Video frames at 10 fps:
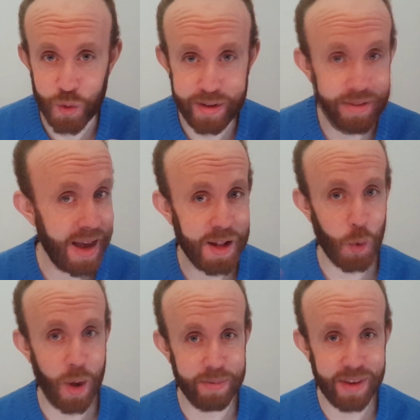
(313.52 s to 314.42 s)
you design
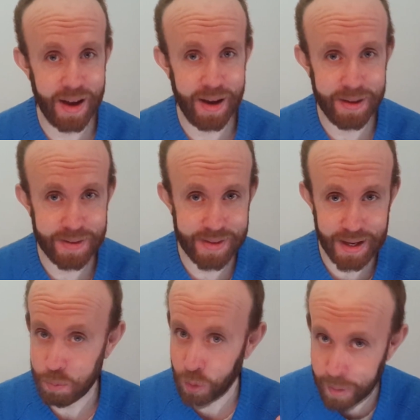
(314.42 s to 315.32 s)
a website
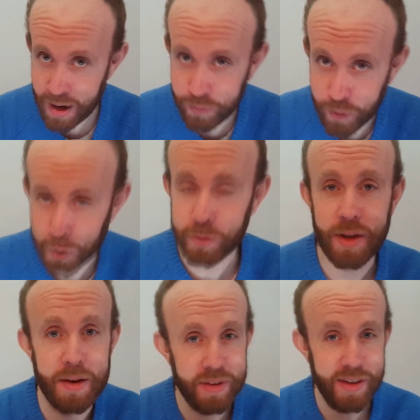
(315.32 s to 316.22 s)
mobile
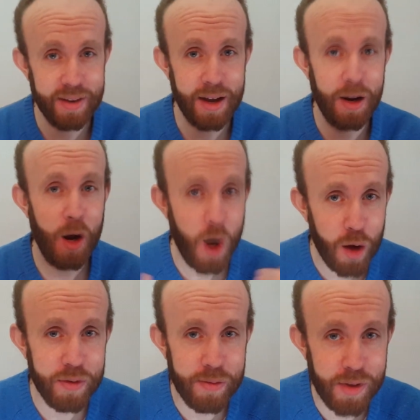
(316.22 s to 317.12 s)
first, I've designed
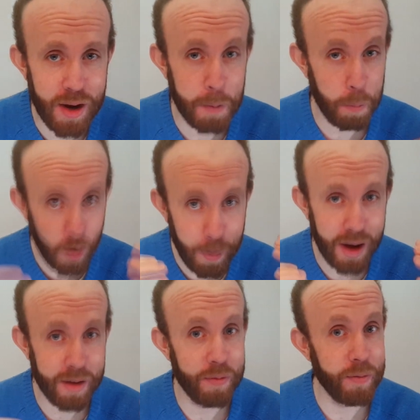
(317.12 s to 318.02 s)
LovInVR
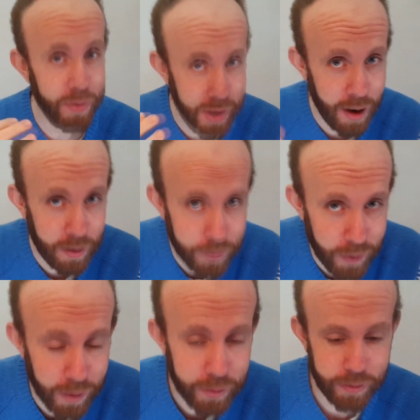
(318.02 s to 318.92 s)
mobile VR
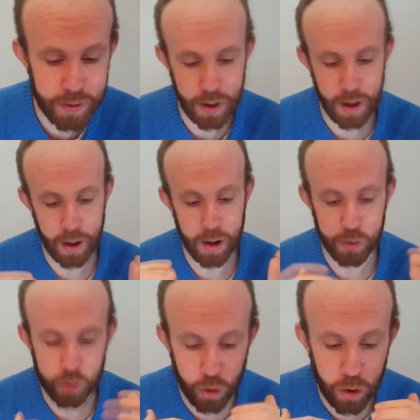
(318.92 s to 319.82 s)
first.
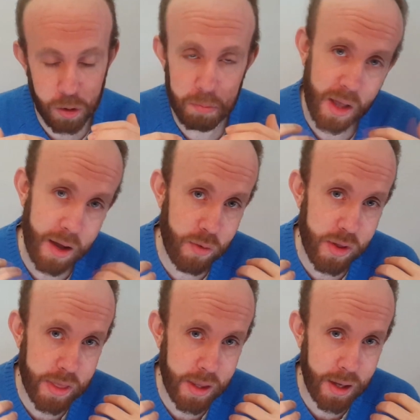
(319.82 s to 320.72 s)
So
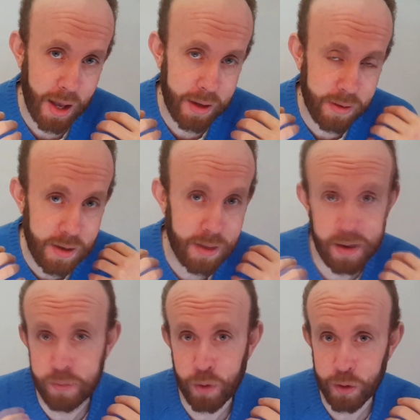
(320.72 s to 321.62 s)
everything I did,
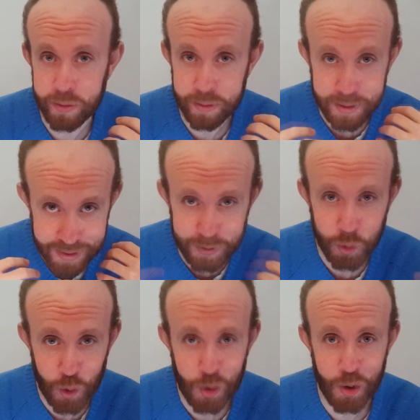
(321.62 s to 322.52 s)
I first
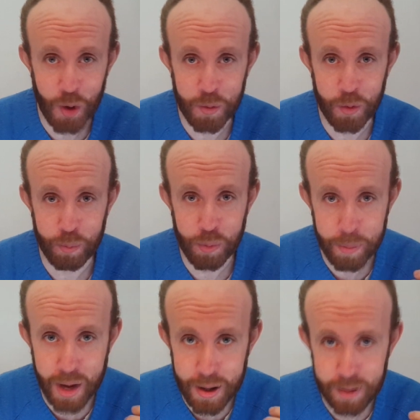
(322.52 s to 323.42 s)
tested on
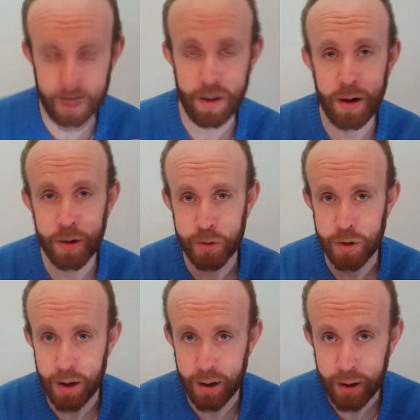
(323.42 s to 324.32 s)
mobile,
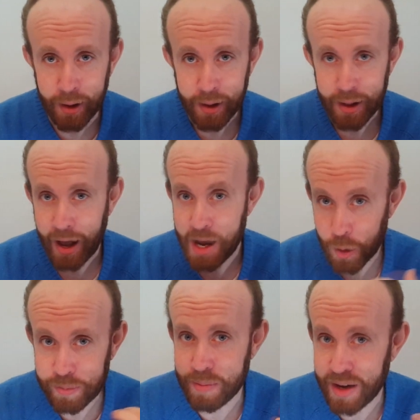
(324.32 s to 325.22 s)
and I
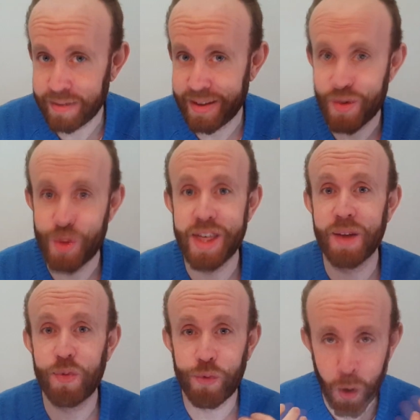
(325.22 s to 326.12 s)
optimized
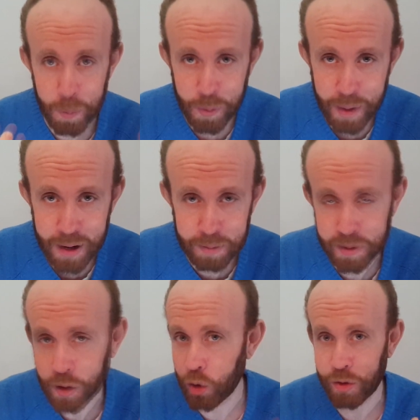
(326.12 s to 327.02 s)
everything for mobile,
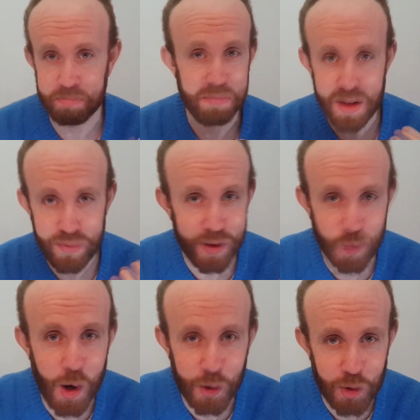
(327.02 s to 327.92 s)
because if
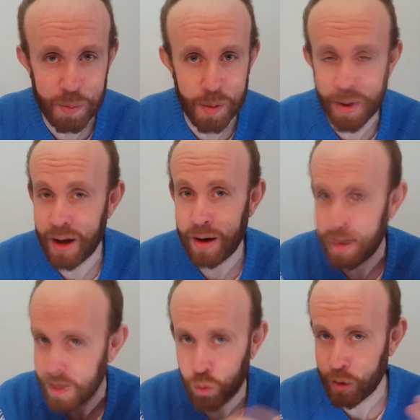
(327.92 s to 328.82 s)
it works on
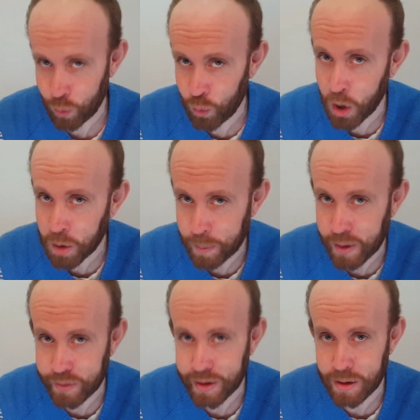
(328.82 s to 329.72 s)
mobile, it will work
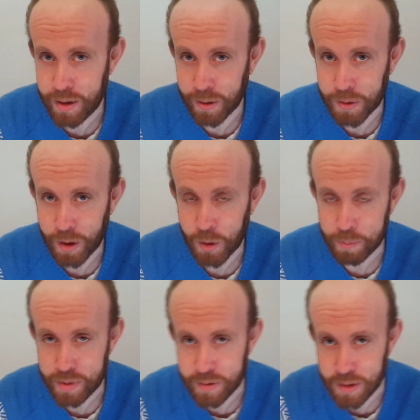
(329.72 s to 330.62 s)
perfectly on
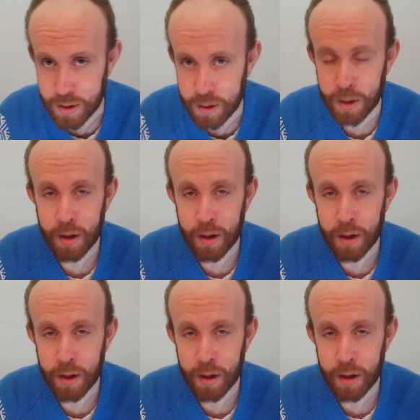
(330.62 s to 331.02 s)
PC.